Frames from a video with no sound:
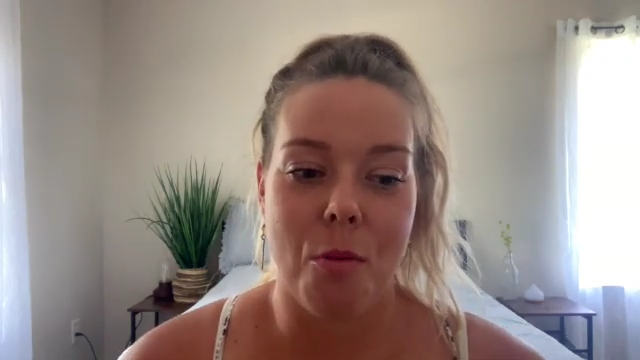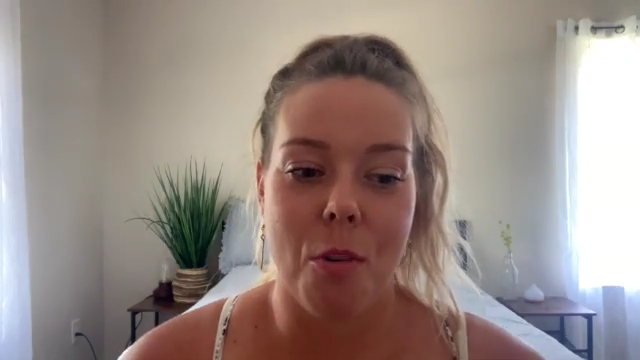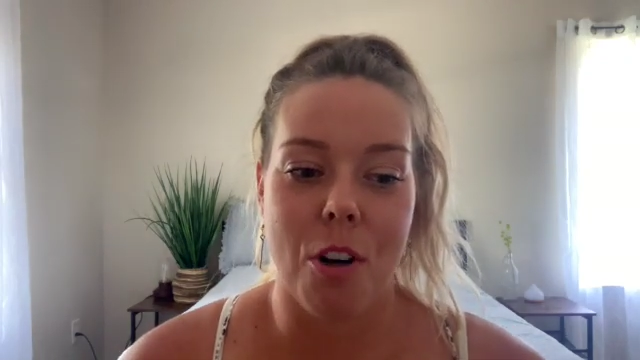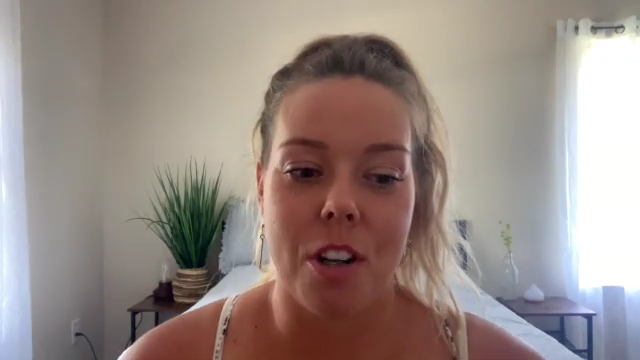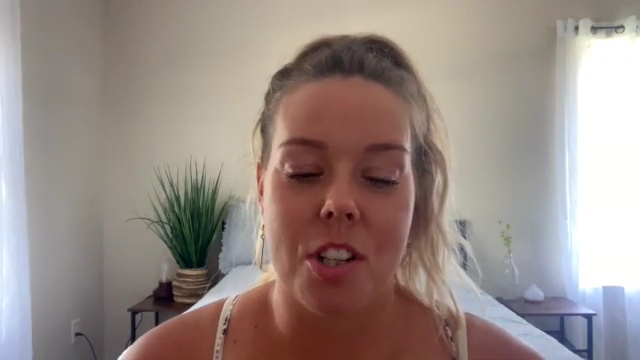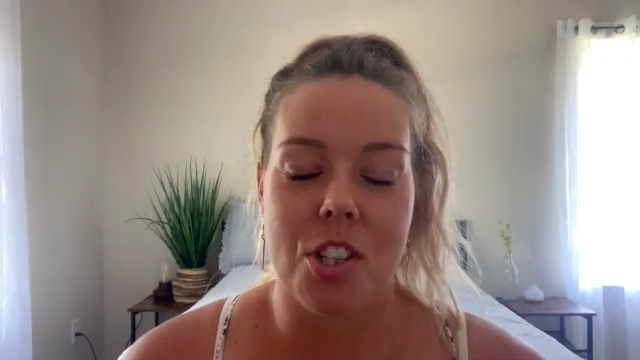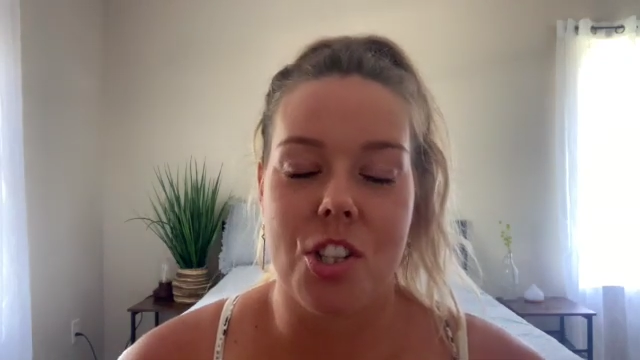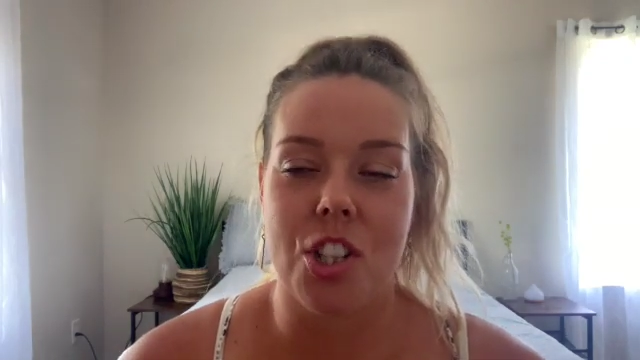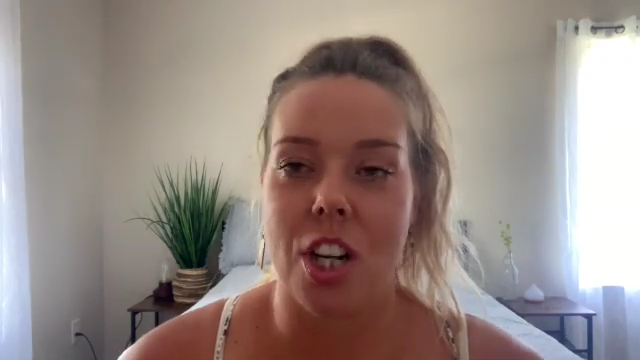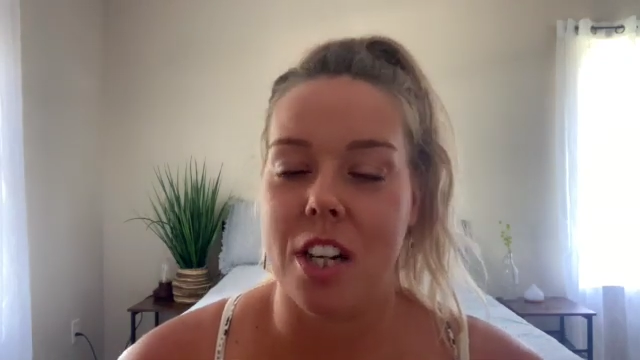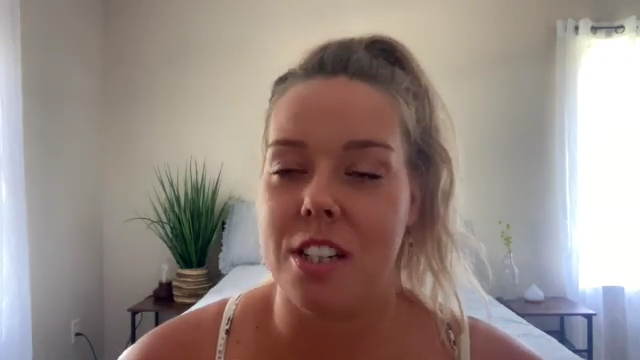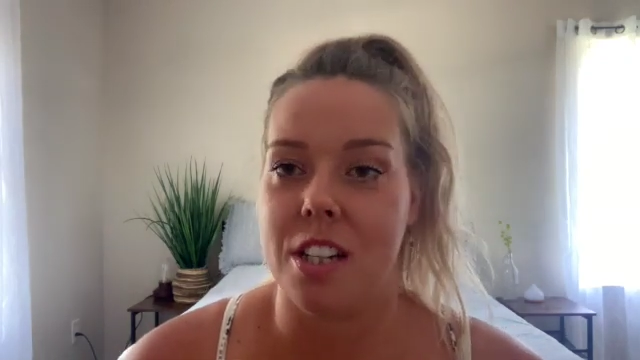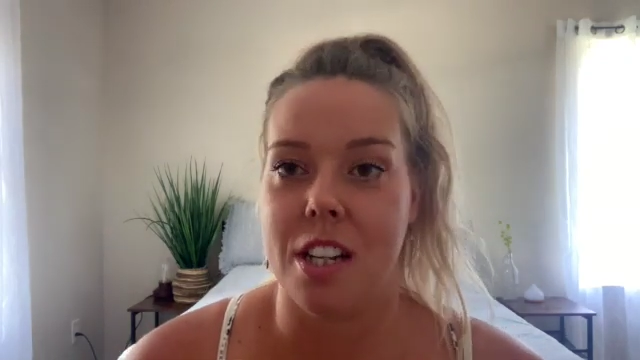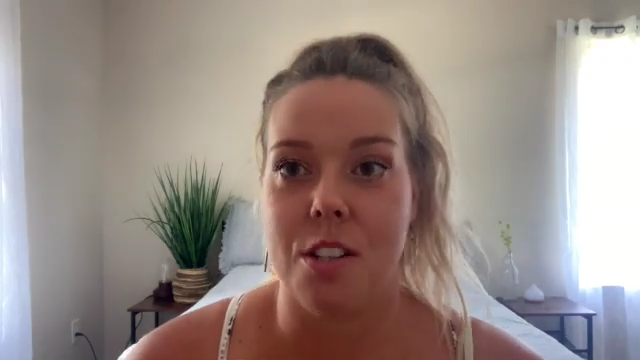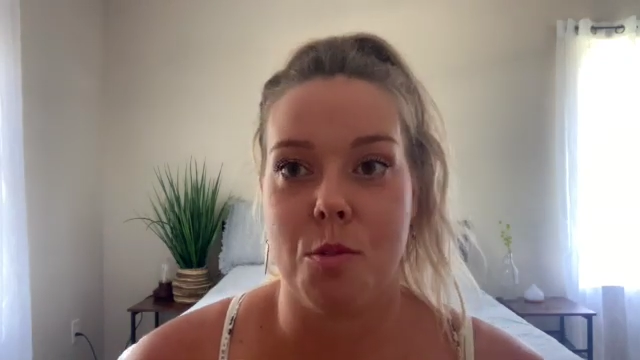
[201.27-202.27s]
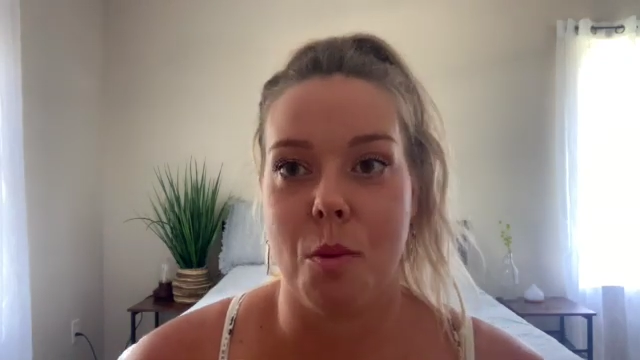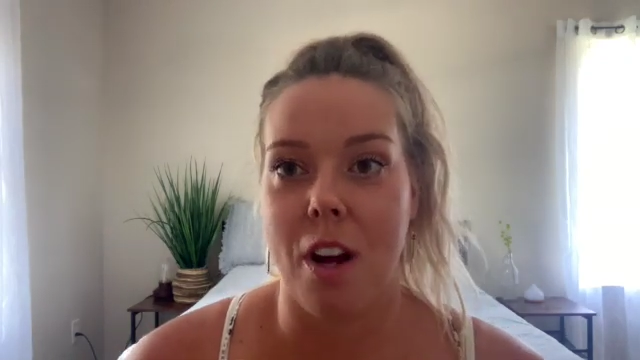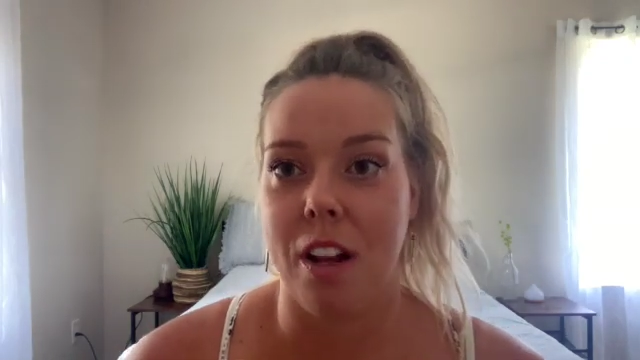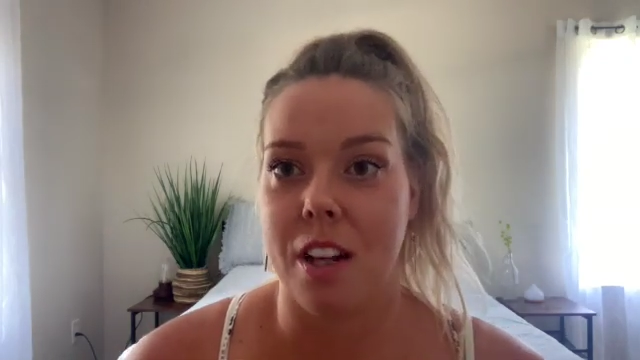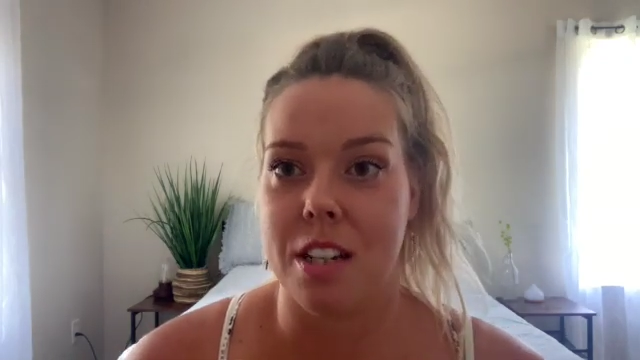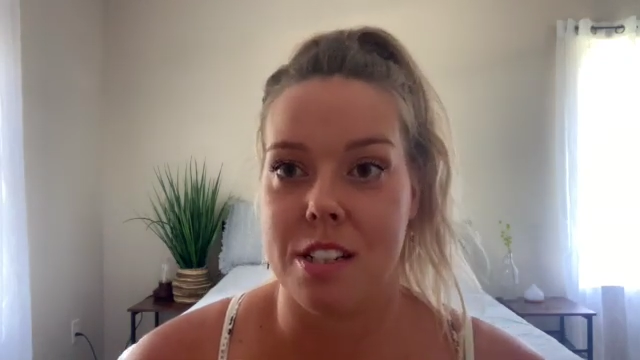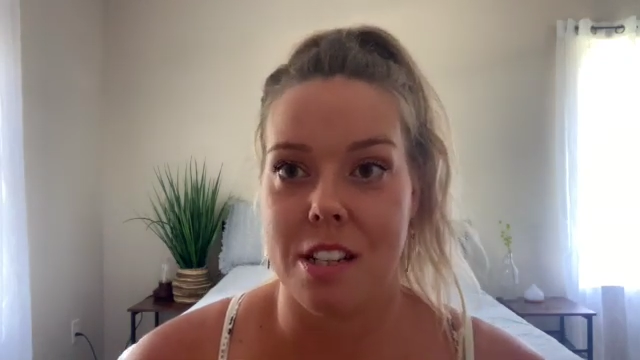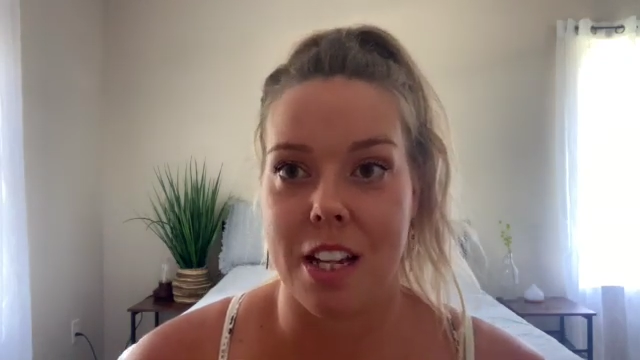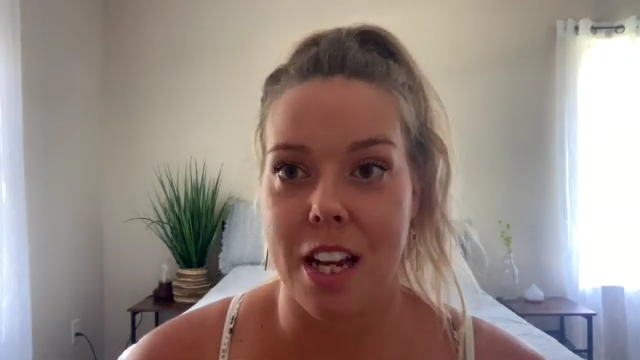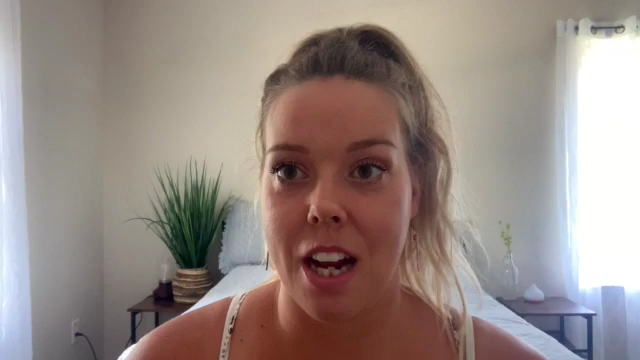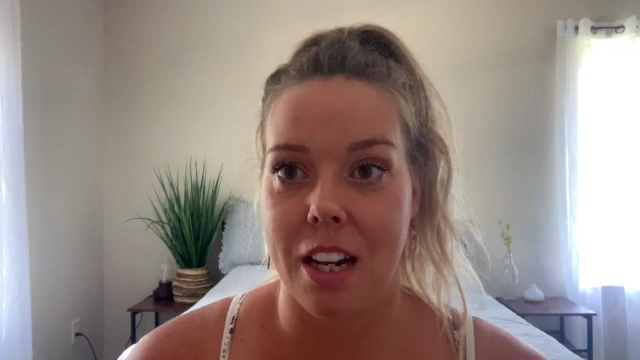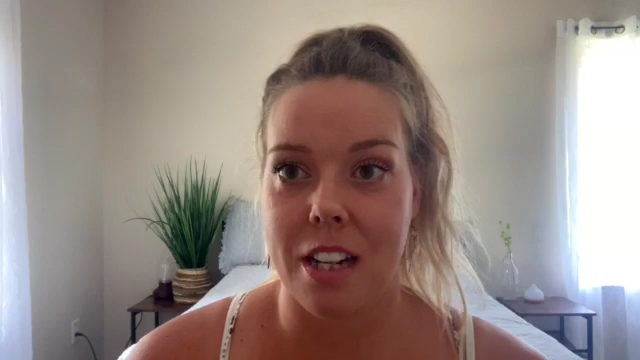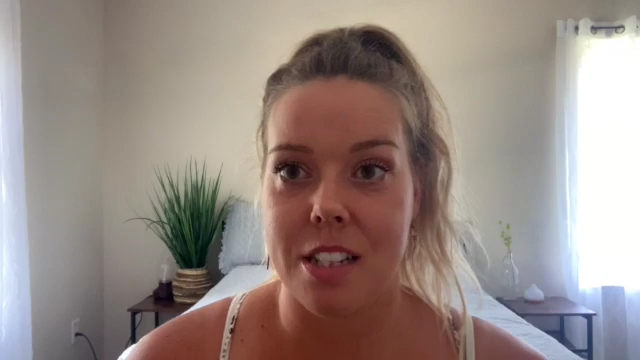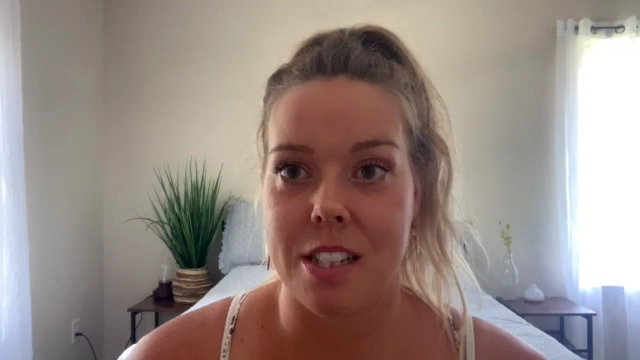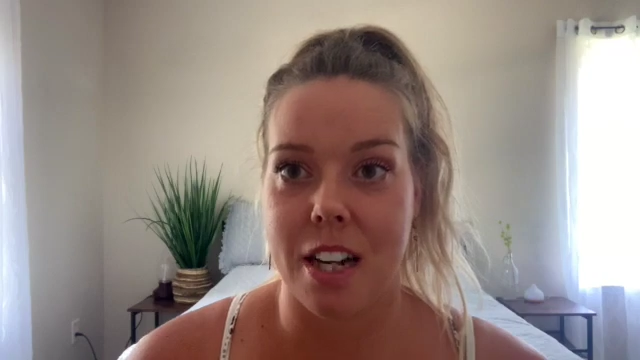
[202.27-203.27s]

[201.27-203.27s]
works just as well as the Yetis,